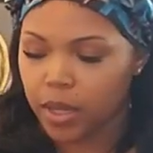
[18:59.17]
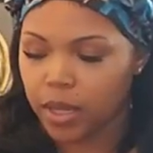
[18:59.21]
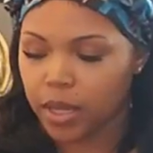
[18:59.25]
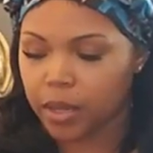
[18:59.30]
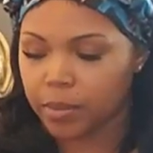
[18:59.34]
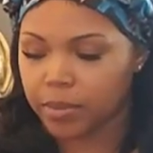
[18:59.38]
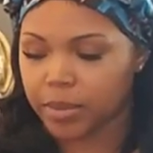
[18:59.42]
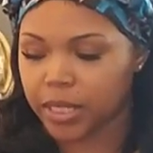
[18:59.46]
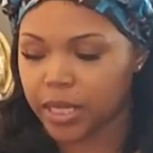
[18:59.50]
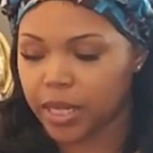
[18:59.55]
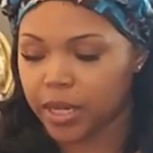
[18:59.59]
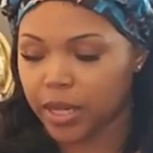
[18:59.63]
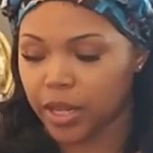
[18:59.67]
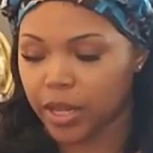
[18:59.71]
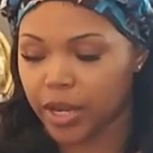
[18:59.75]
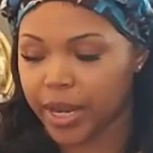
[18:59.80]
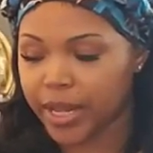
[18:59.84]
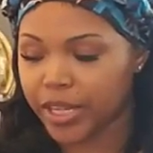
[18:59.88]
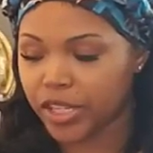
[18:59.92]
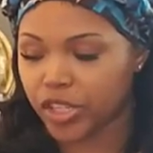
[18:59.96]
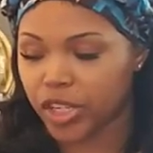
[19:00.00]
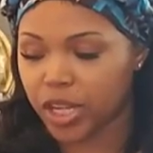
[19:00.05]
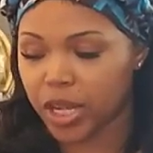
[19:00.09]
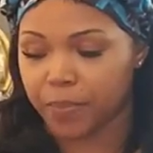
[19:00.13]
I'm telling you,
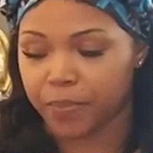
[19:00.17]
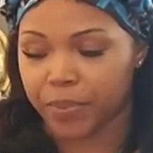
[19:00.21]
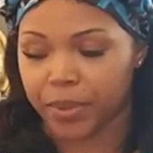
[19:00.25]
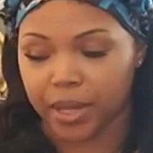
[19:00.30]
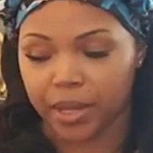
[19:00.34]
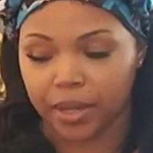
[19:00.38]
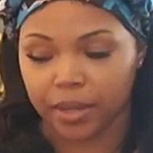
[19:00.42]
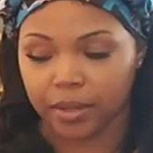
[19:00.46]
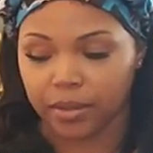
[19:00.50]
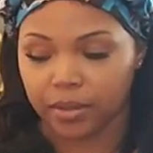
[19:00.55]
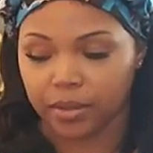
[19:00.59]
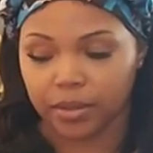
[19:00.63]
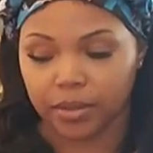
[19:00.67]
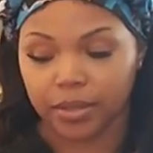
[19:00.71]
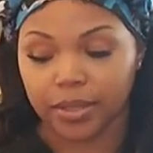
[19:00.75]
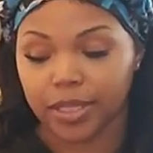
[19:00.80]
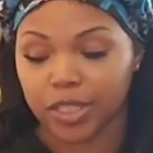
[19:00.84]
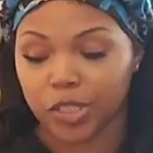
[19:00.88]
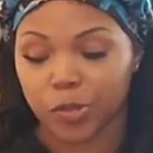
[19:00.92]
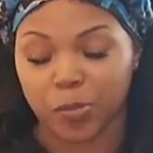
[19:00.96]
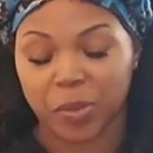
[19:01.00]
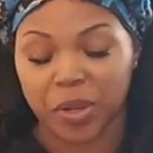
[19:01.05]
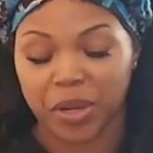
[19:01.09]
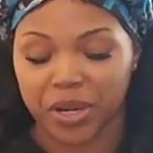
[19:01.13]
they jumping. The
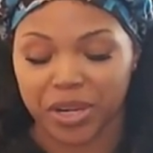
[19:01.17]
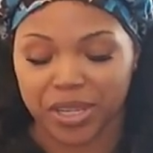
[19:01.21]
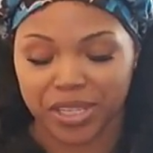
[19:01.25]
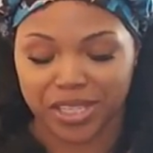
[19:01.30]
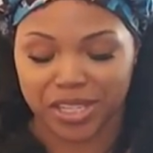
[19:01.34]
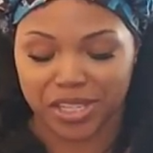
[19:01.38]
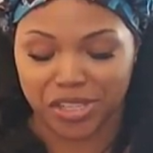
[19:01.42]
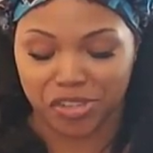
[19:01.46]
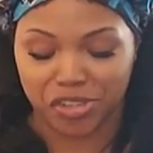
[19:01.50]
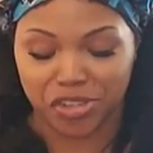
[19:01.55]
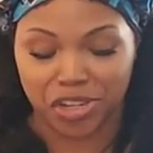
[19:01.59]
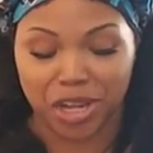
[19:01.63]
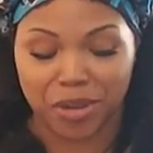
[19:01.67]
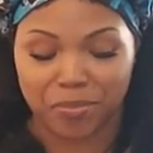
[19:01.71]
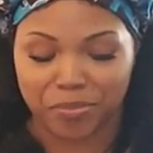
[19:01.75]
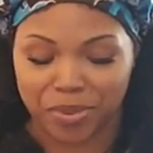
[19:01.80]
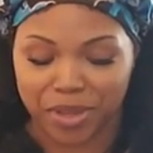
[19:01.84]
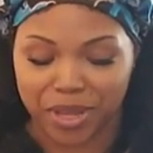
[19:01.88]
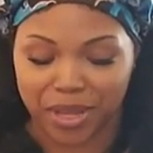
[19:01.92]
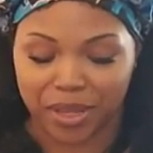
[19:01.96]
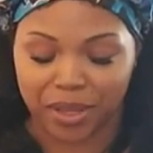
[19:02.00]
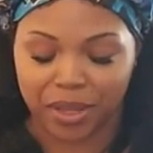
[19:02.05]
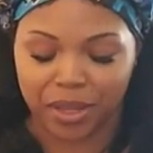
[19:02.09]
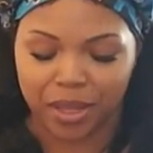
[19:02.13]
spirits is
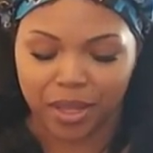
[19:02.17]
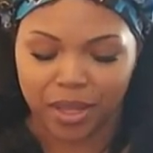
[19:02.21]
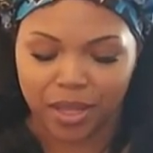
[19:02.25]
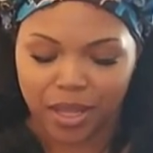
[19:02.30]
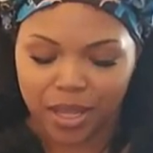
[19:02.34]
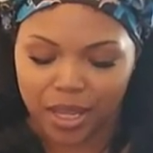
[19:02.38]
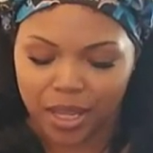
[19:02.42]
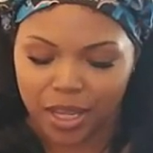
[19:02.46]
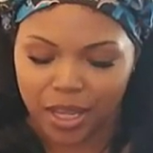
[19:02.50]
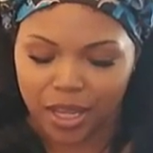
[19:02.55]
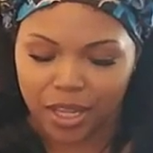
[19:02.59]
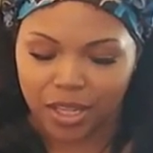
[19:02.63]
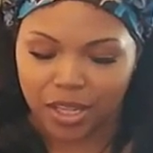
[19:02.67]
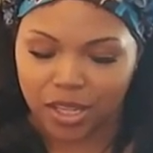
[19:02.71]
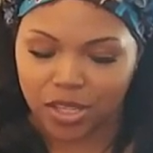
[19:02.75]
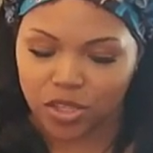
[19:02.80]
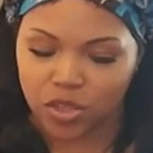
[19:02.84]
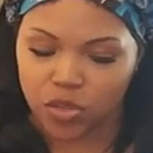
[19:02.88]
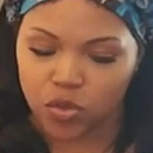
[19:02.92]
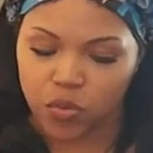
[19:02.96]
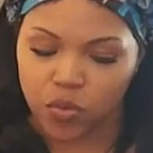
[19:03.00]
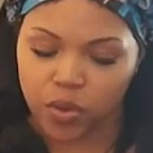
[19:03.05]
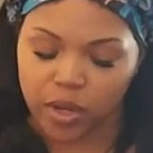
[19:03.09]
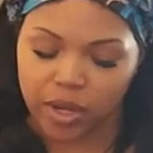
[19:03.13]
jumping the
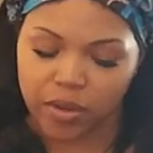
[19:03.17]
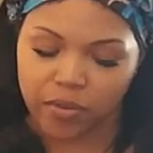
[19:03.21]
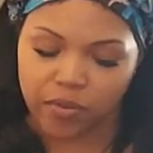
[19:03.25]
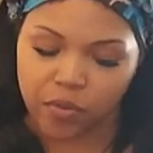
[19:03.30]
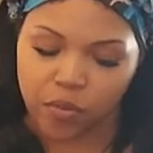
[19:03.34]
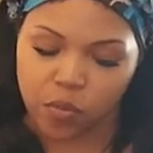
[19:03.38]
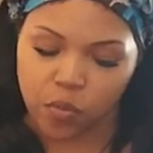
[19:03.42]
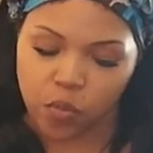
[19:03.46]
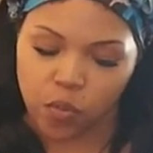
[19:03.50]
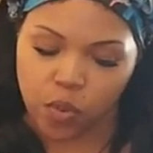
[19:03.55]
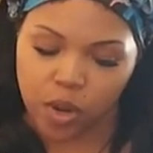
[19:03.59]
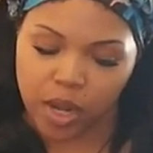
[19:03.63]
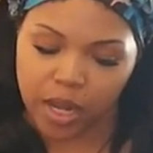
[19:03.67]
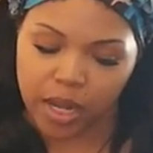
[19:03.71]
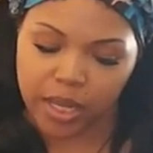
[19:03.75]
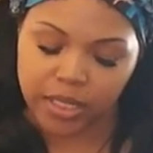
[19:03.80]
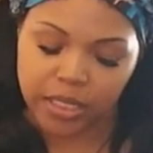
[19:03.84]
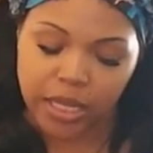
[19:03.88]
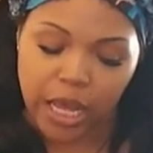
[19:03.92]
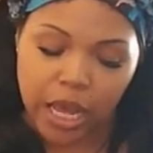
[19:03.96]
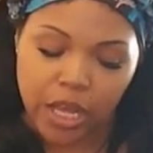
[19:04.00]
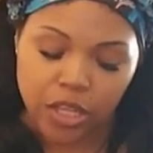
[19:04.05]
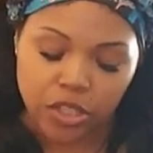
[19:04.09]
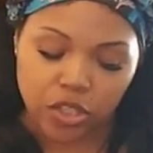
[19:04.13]
two of
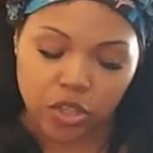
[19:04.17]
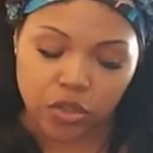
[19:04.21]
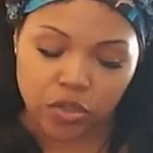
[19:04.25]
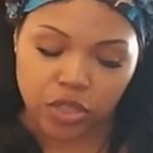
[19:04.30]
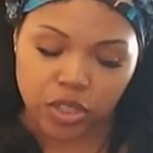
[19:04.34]
wands so